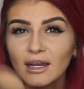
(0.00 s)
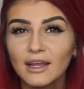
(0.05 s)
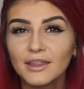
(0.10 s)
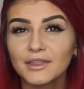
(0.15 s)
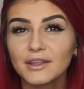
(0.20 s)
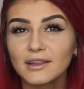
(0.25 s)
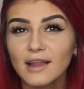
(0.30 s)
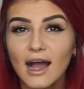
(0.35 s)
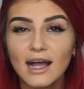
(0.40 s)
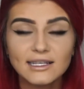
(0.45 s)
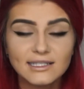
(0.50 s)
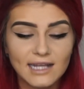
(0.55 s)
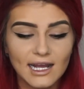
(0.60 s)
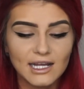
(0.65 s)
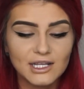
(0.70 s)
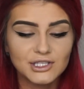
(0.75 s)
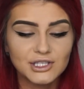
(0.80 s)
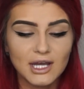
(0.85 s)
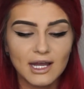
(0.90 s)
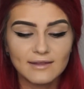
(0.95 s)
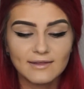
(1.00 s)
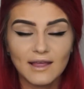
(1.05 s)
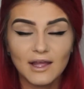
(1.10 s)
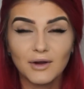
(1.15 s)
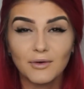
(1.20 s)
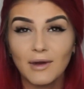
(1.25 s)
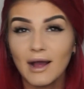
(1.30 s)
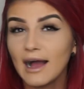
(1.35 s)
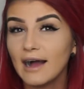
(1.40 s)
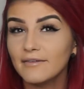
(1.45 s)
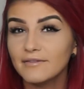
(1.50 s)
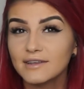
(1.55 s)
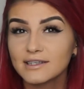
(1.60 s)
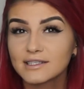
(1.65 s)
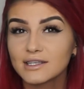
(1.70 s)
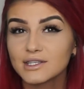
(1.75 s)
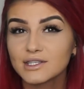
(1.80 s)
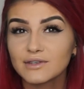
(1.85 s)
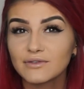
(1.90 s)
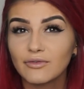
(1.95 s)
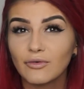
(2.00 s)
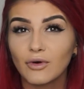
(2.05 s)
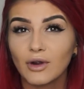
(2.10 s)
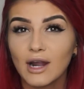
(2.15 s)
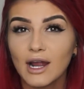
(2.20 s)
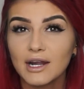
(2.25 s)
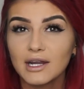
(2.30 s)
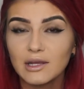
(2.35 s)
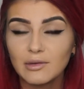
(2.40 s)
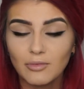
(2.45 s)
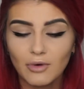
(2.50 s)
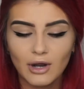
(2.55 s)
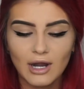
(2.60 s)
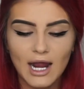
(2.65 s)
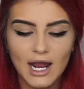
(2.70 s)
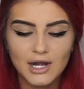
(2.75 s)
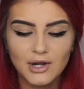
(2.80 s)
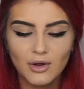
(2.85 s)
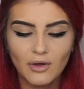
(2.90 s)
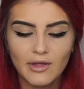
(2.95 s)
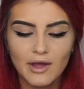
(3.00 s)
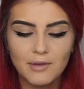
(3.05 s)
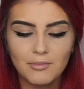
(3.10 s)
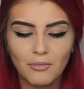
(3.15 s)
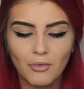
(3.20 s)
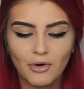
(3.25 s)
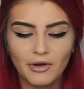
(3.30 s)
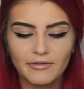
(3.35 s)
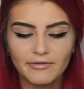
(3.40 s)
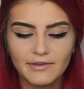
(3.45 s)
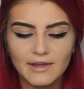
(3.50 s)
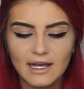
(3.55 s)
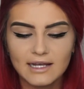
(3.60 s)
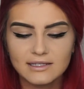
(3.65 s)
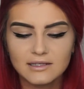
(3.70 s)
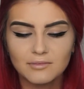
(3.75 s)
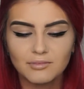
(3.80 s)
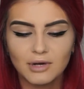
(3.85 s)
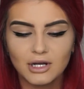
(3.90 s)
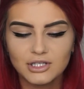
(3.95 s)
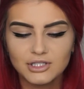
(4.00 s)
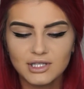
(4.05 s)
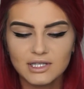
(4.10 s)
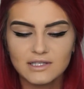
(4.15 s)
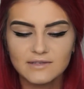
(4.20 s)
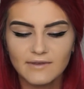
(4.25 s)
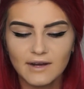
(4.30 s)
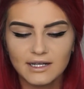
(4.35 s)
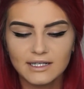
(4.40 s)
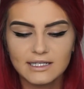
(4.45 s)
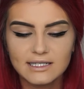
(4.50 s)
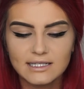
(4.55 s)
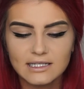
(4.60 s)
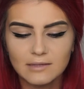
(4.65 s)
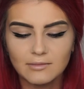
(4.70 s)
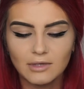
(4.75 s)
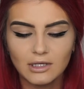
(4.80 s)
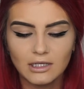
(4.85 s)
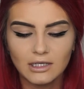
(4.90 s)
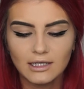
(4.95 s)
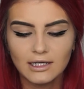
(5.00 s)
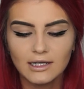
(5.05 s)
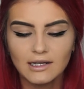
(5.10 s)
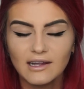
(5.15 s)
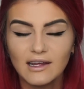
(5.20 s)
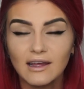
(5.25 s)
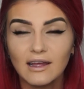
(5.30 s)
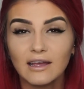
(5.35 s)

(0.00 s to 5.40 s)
The last I checked, they don't have this at Sephora anymore. I know that Morphe has a brush that's very similar.